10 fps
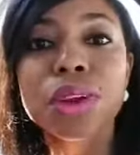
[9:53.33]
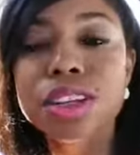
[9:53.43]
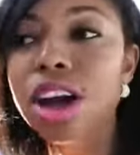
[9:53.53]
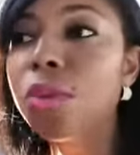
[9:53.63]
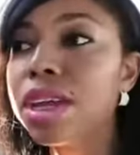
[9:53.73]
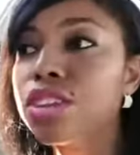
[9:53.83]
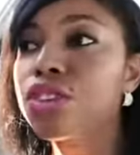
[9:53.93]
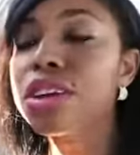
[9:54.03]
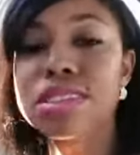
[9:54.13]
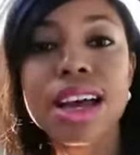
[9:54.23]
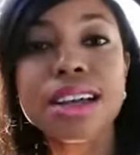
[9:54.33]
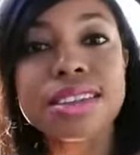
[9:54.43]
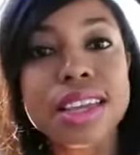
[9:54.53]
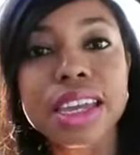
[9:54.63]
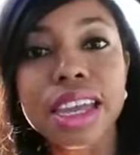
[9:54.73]
We know we can trust
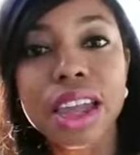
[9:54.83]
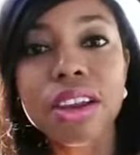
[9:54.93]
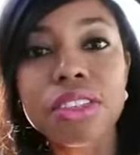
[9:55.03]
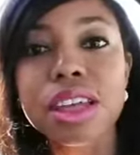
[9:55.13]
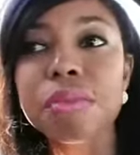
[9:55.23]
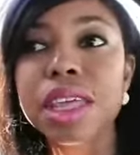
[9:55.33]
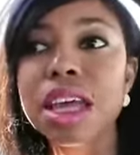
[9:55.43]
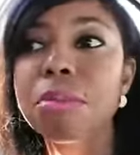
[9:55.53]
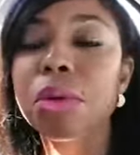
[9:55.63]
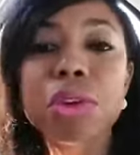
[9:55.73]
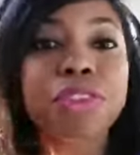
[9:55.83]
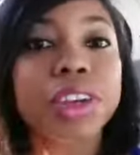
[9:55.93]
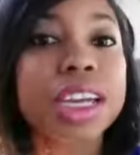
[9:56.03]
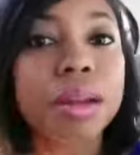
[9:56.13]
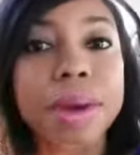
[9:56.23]
God to take care of them, but we
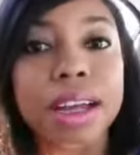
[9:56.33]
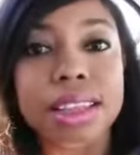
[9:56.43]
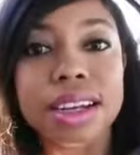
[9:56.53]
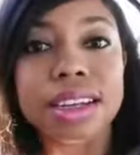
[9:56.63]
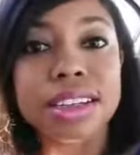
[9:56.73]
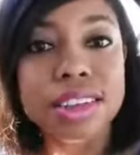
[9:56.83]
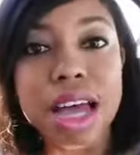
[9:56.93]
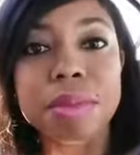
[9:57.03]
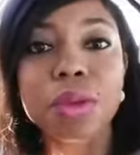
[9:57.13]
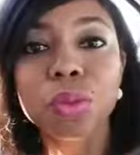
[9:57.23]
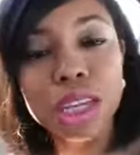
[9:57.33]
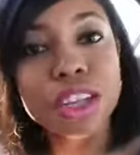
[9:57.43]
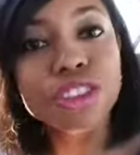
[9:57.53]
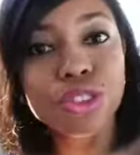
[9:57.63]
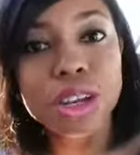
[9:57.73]
forget about that at the time and we
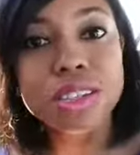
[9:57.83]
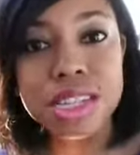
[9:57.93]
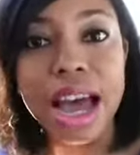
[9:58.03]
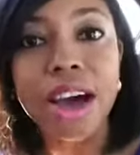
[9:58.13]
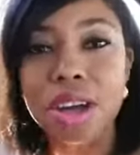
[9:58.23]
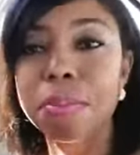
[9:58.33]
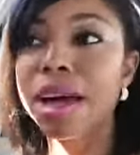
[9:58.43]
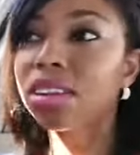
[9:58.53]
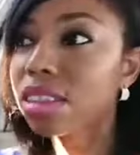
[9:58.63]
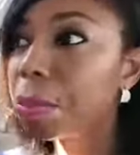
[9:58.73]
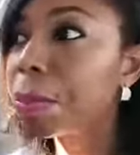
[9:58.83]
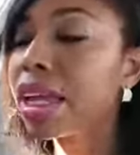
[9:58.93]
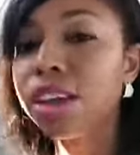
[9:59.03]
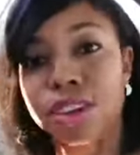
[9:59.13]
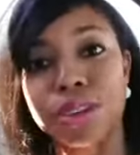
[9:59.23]
get stressed out about the
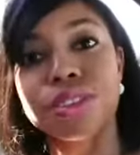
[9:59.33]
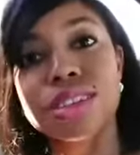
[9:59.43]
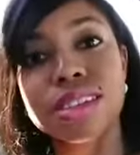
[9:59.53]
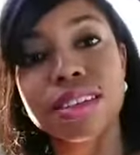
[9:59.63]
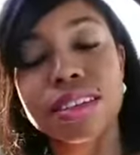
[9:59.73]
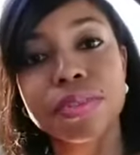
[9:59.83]
bills